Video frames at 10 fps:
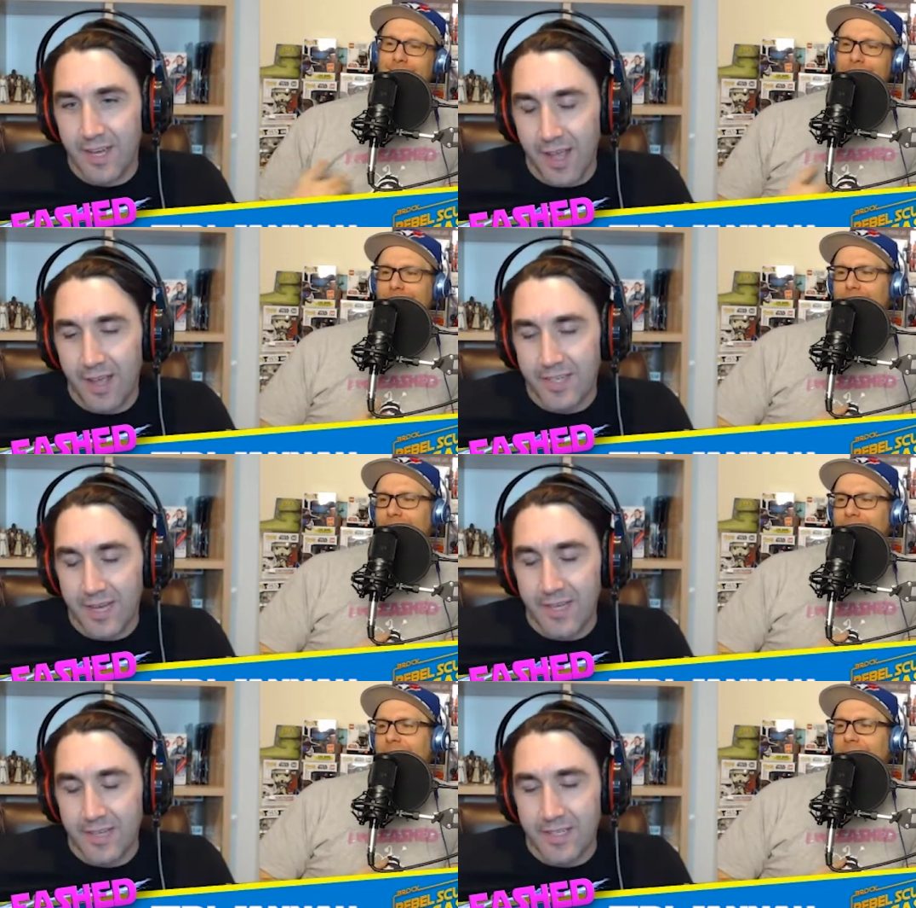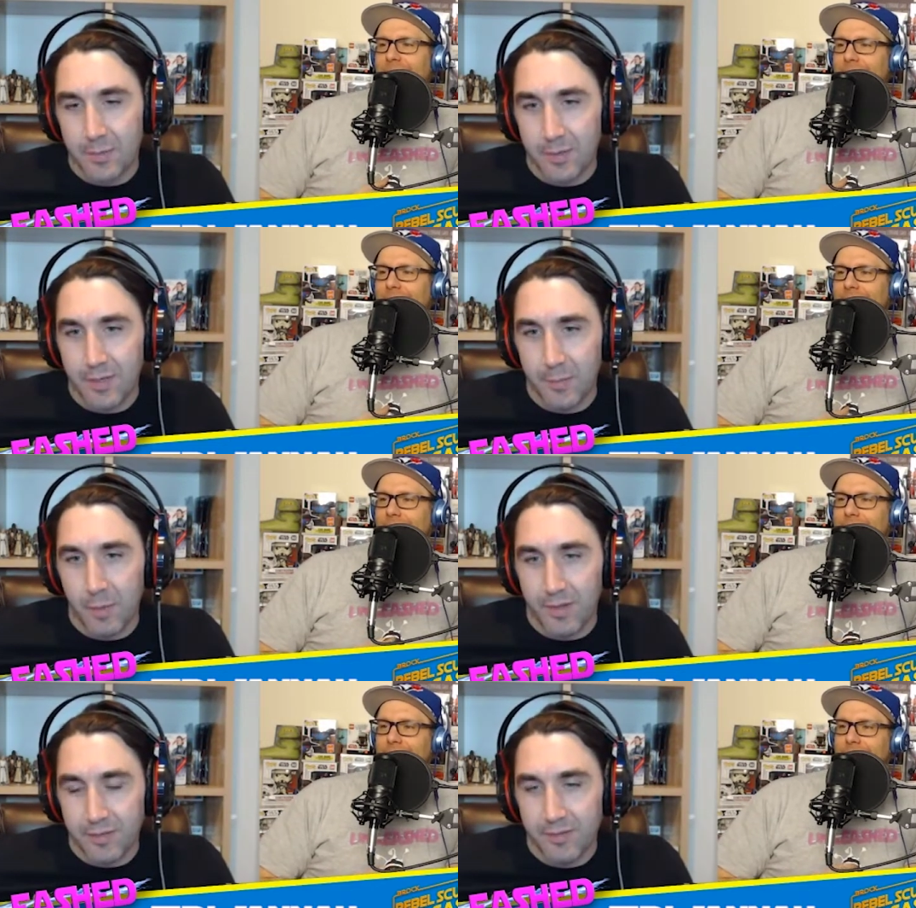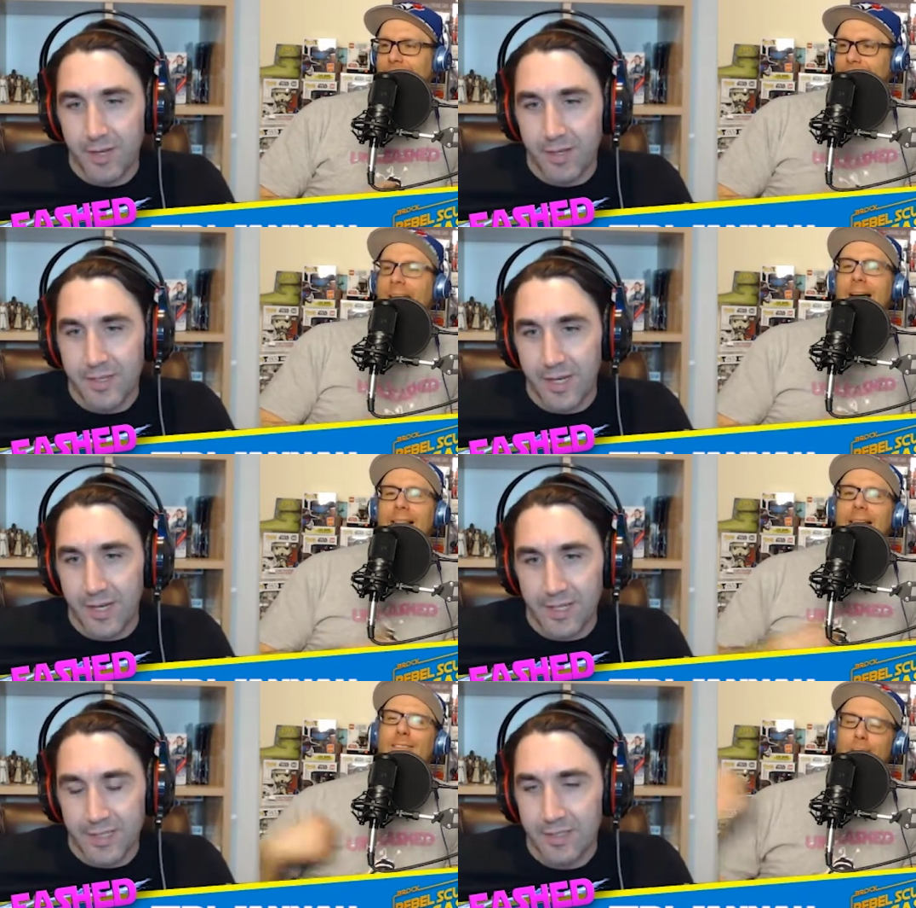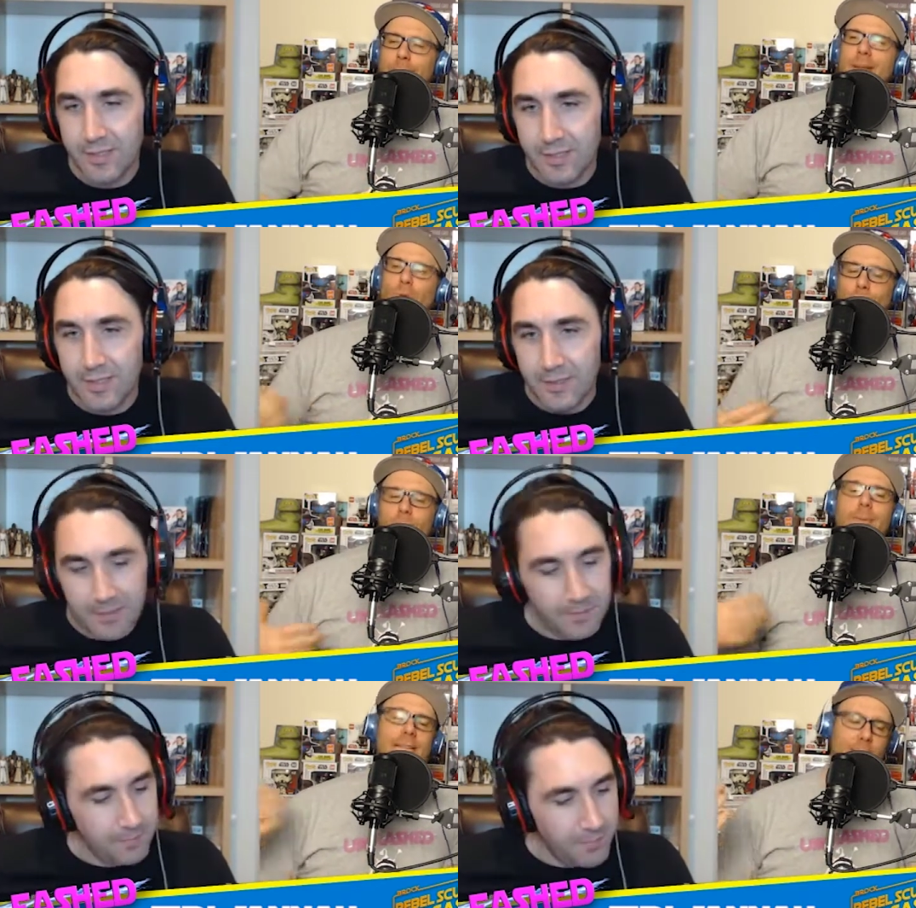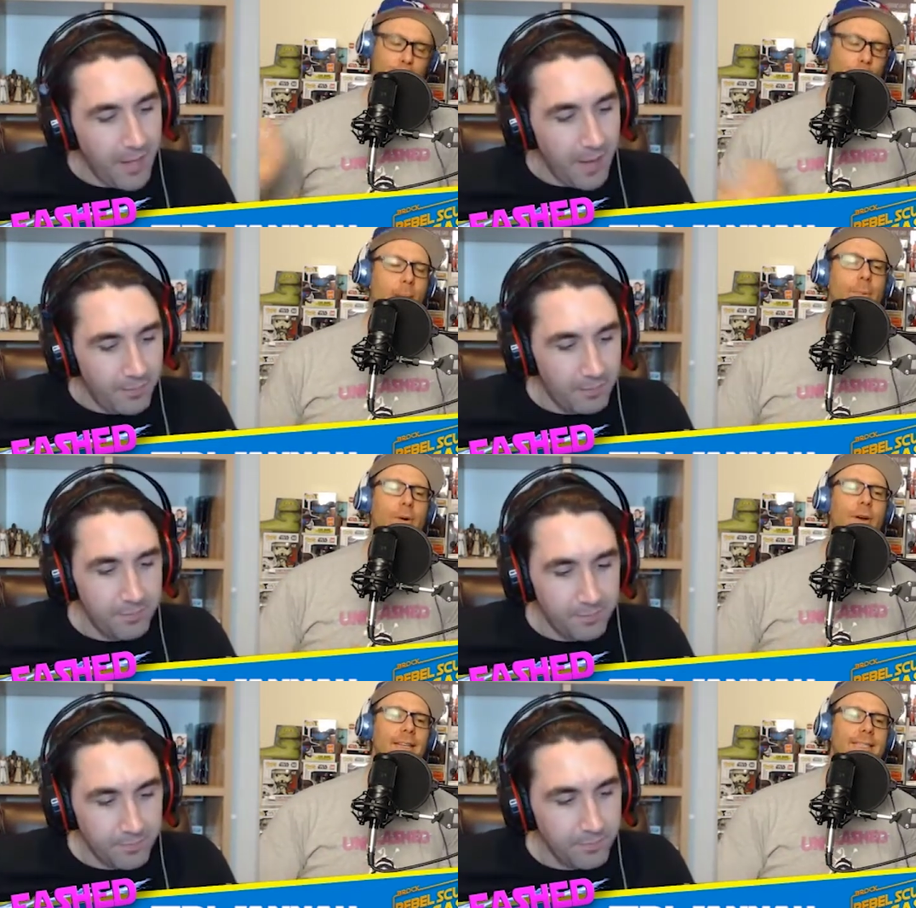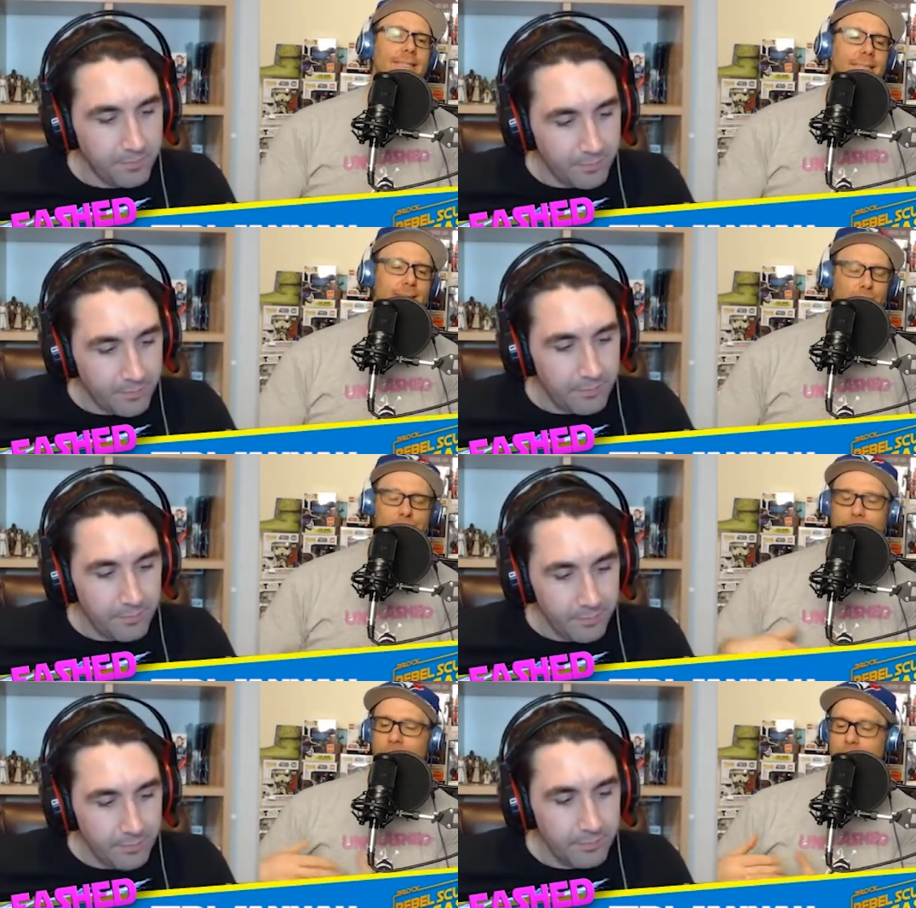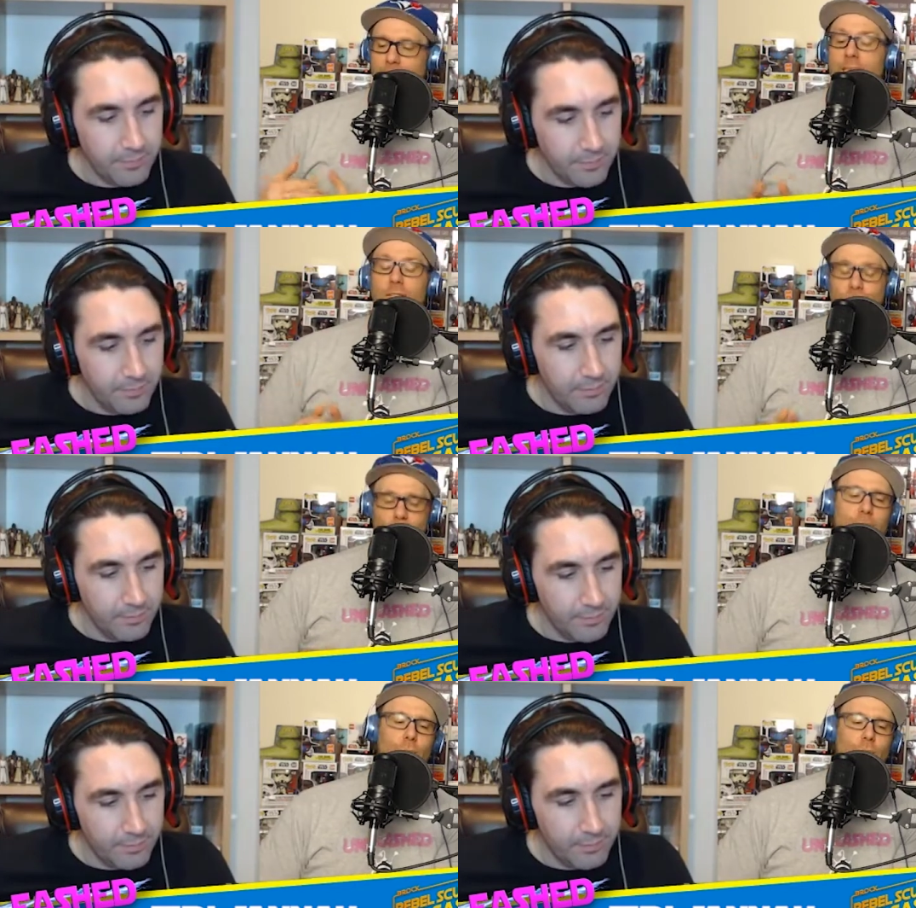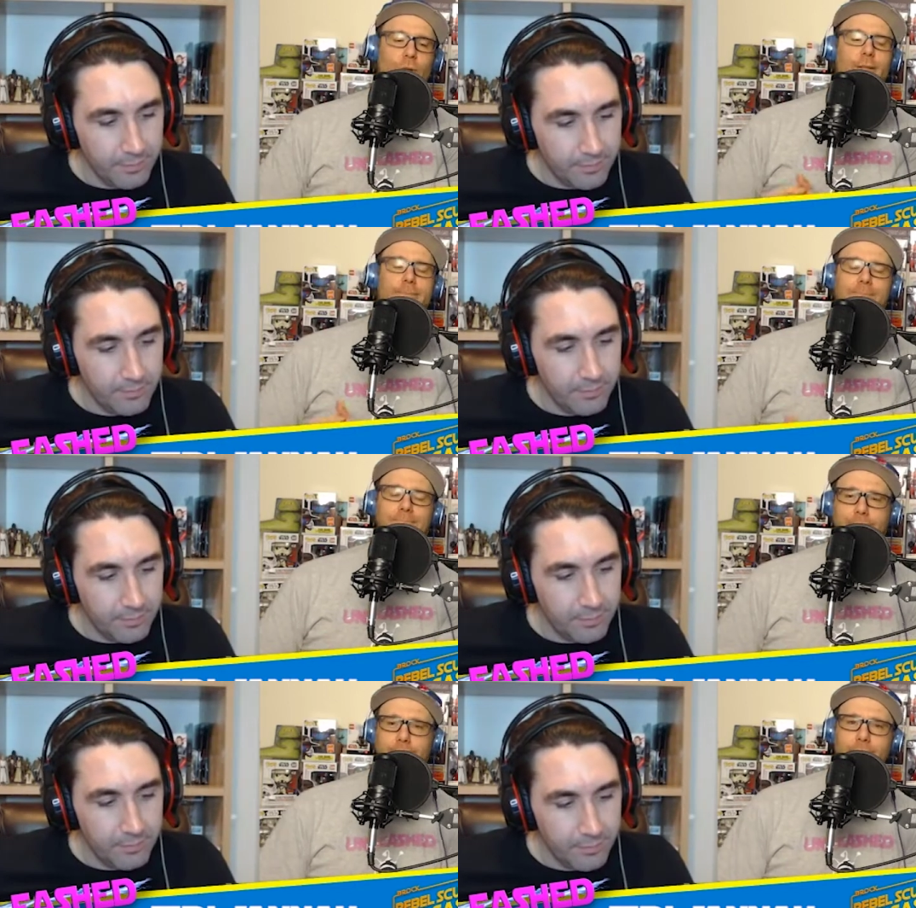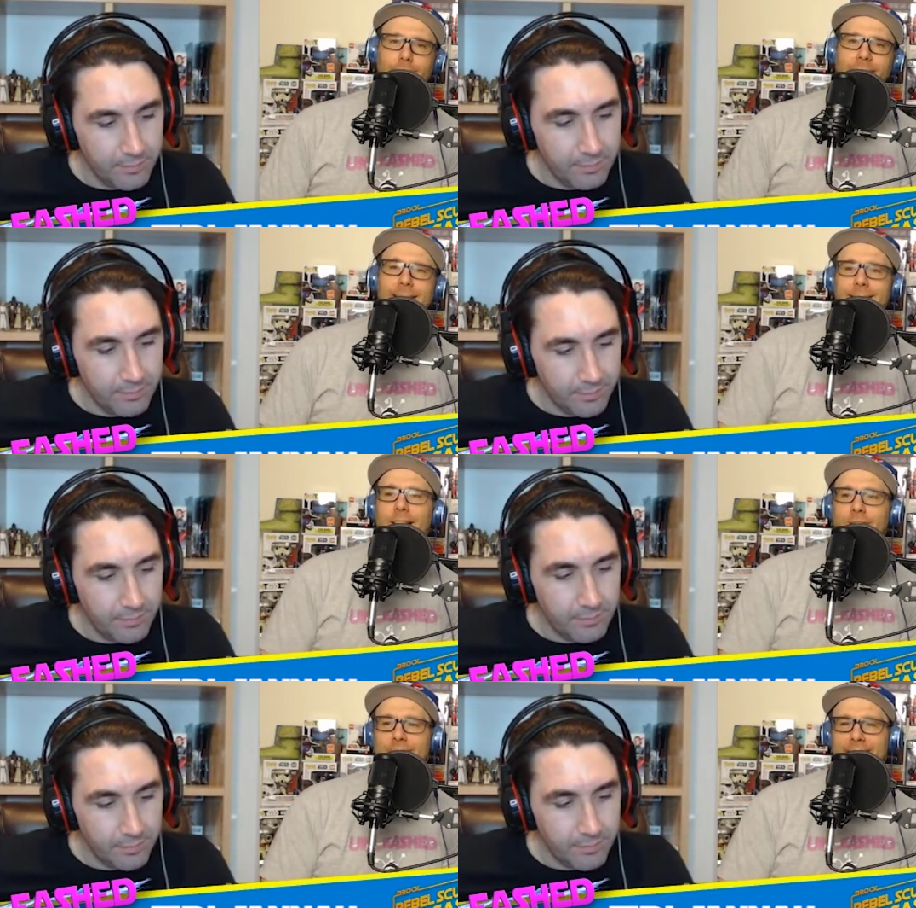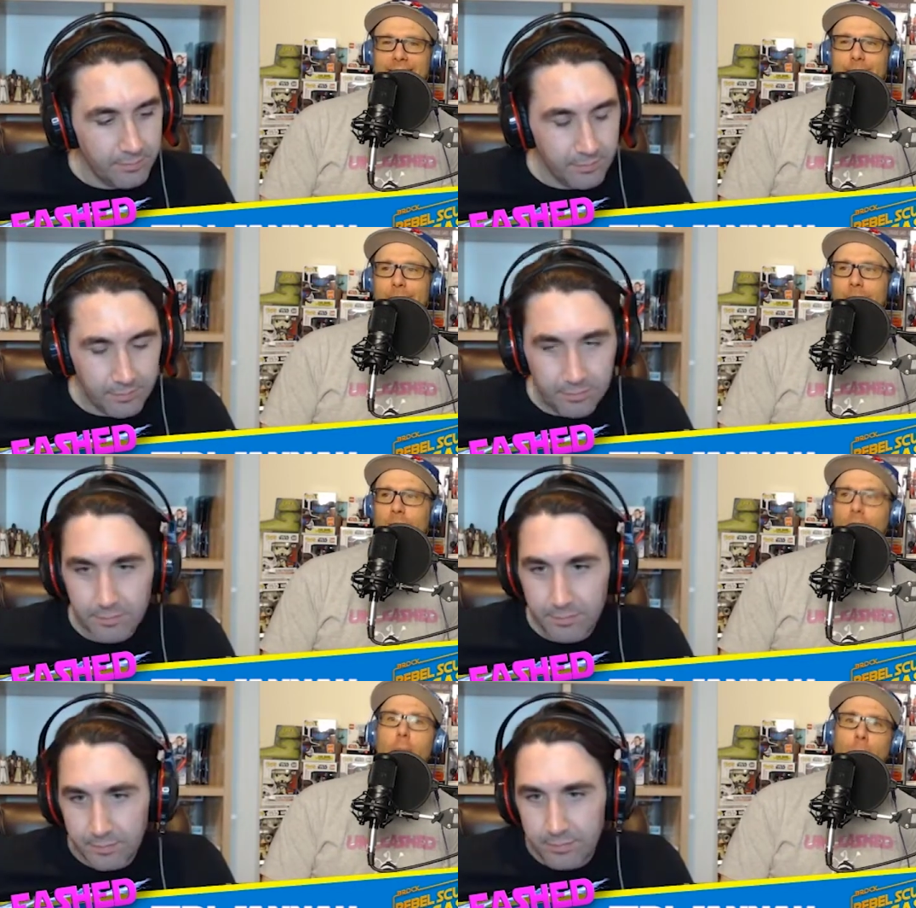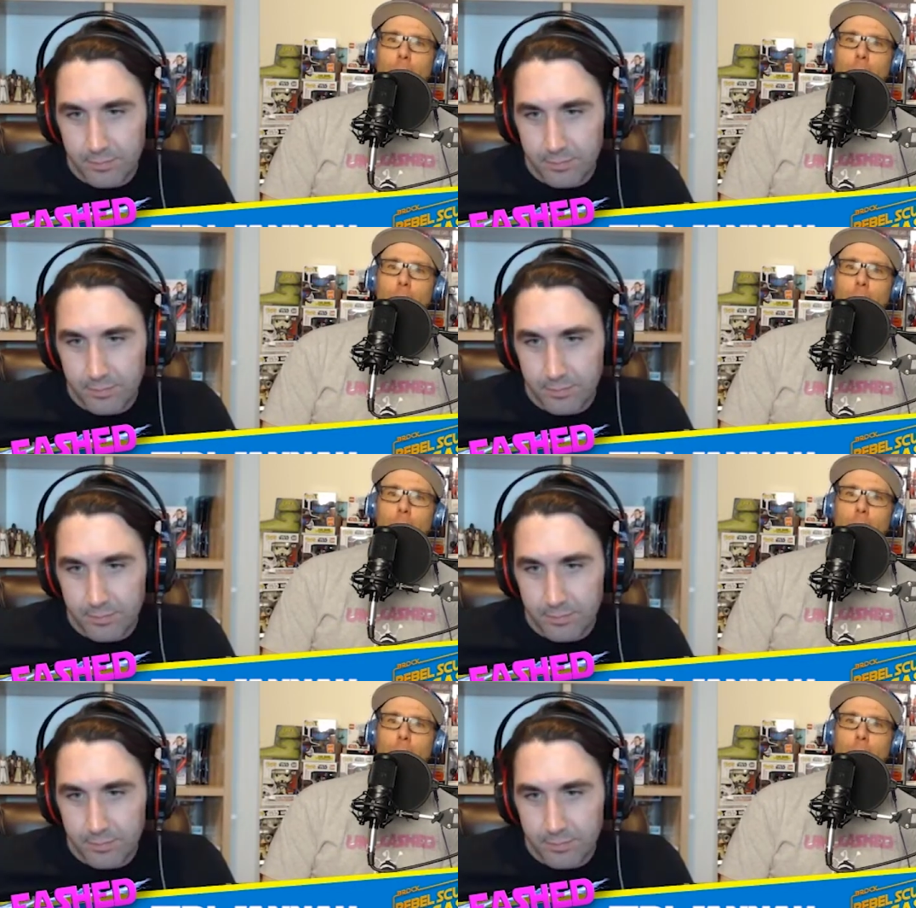Speaker 1: like, Ten years, he would. He might. Yeah, yeah like
Speaker 2: years. if somebody approaches him and it's proper and it's, it's and it's it is credible and it's not just a gimmick like I'm